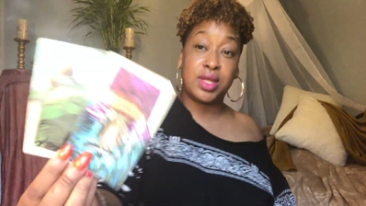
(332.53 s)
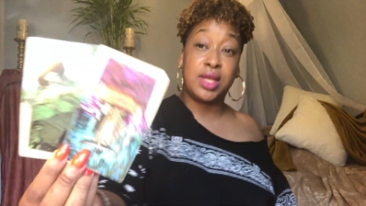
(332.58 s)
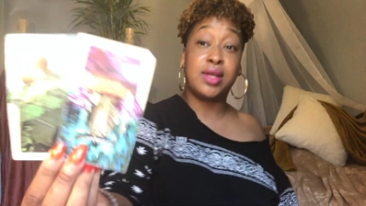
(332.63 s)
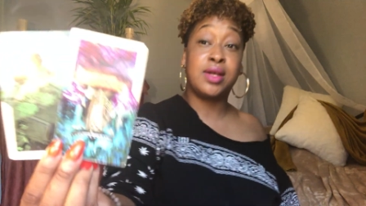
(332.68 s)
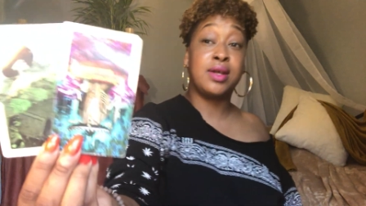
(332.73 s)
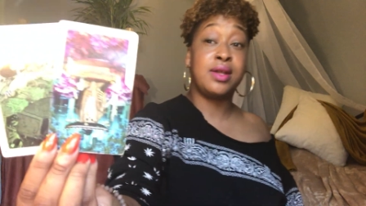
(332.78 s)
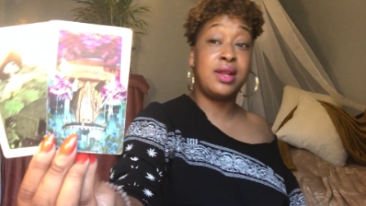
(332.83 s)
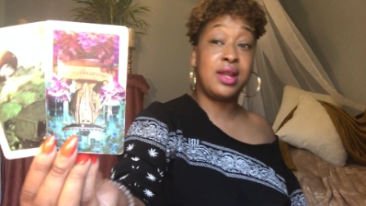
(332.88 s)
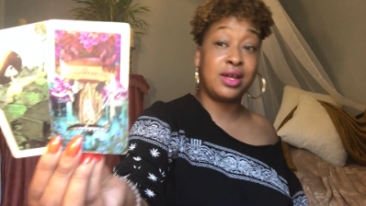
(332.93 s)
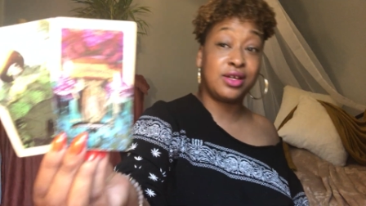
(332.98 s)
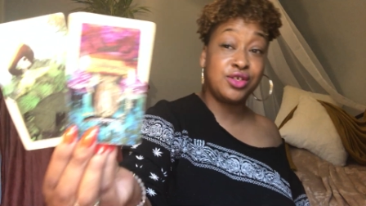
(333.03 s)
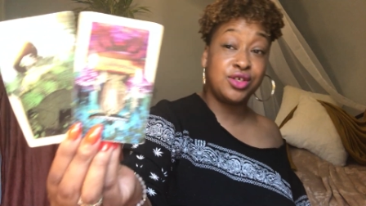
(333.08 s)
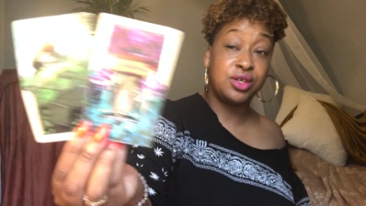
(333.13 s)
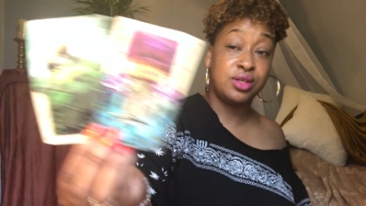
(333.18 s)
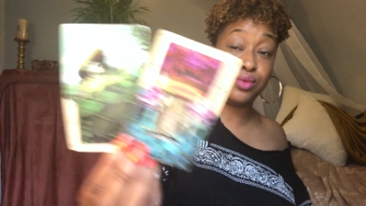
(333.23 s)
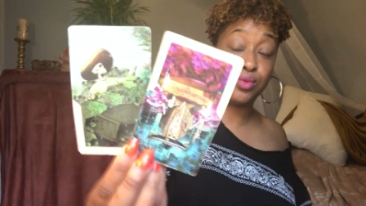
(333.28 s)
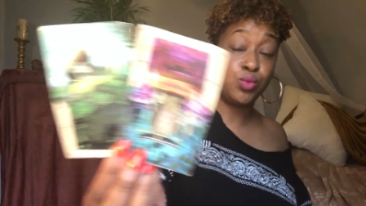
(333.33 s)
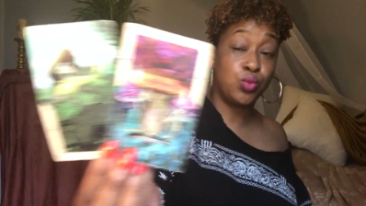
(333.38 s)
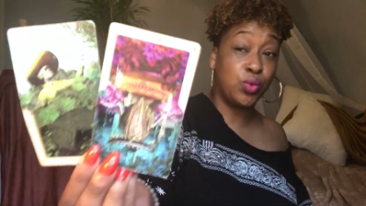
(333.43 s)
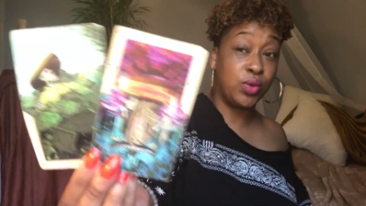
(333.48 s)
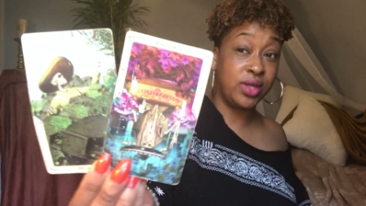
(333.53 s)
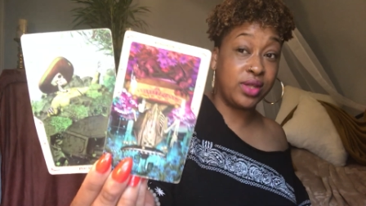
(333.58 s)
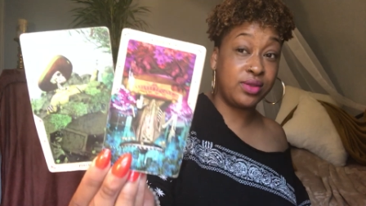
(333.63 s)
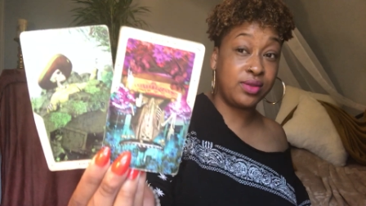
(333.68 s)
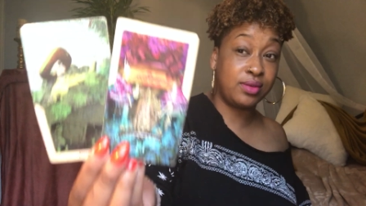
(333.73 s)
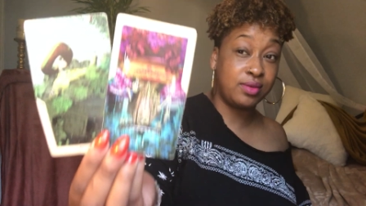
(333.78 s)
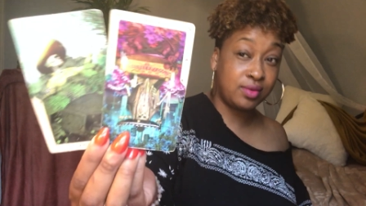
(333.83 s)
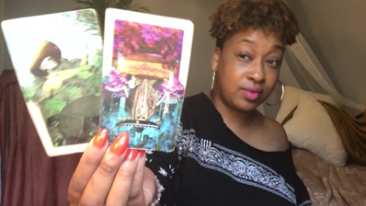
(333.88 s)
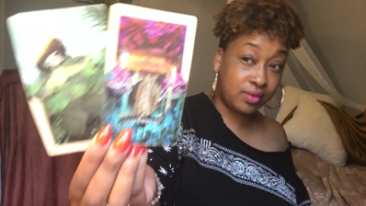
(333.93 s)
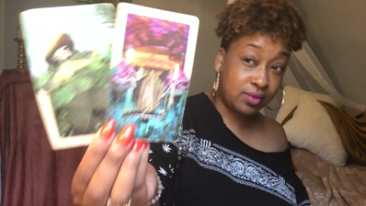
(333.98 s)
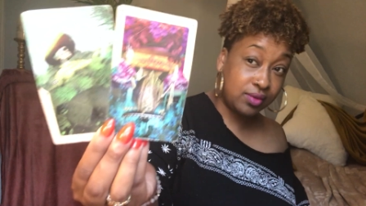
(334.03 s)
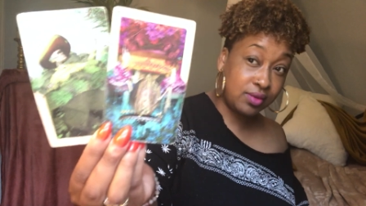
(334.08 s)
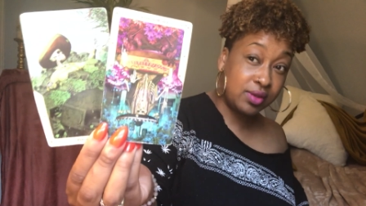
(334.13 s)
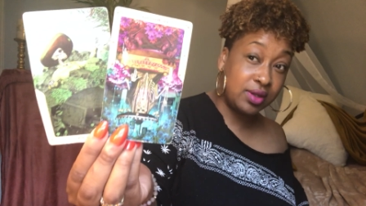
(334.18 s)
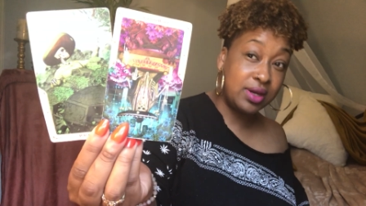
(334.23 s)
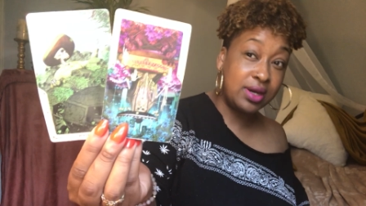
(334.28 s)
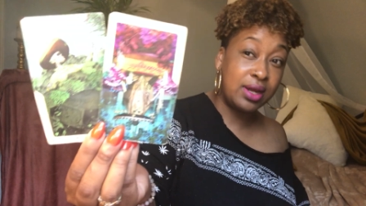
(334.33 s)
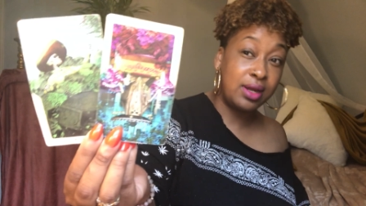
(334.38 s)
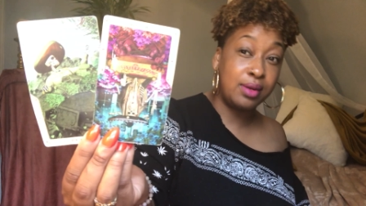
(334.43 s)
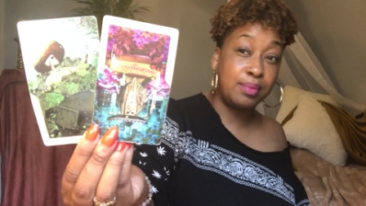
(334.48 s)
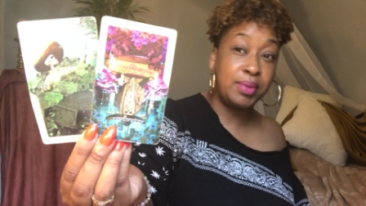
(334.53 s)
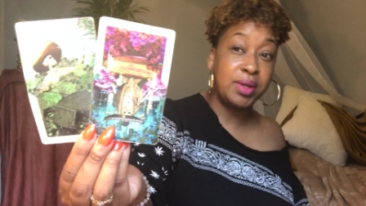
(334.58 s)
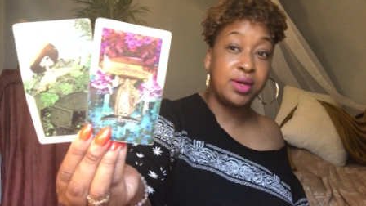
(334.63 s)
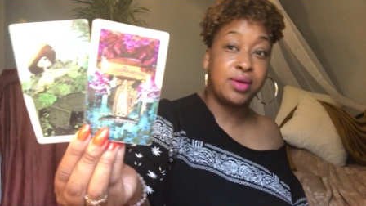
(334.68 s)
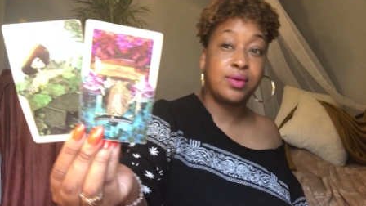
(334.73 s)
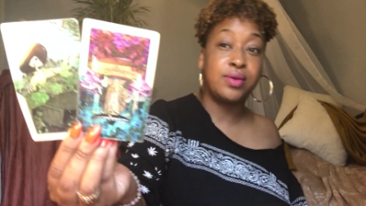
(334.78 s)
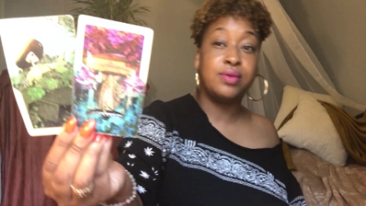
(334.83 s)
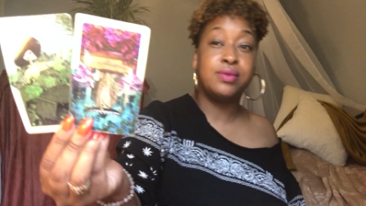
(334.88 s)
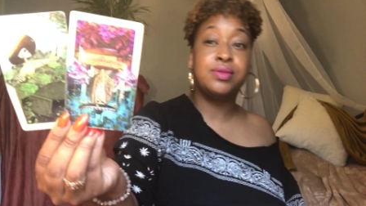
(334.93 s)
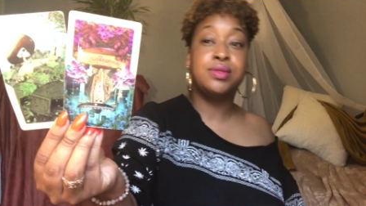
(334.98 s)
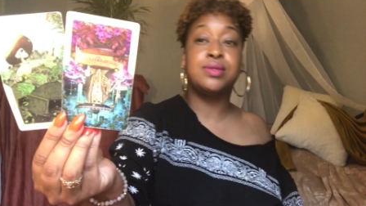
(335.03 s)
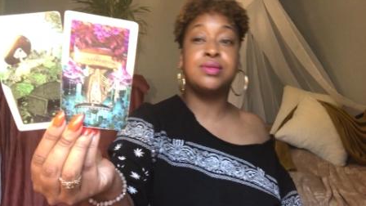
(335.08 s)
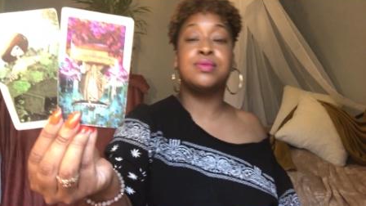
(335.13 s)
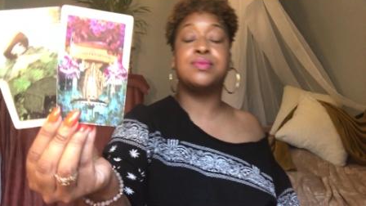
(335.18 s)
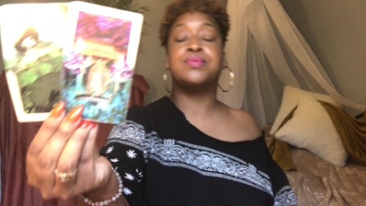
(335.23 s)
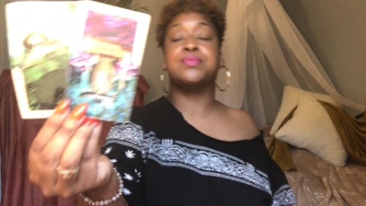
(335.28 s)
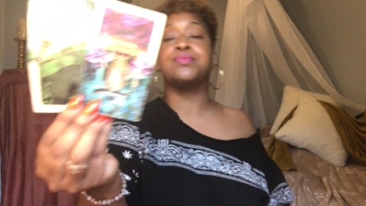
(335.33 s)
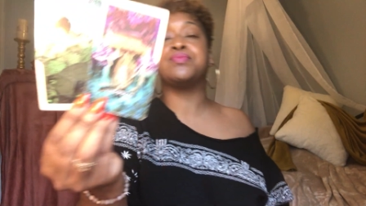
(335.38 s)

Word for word: in connection with the Nine of Pentacles,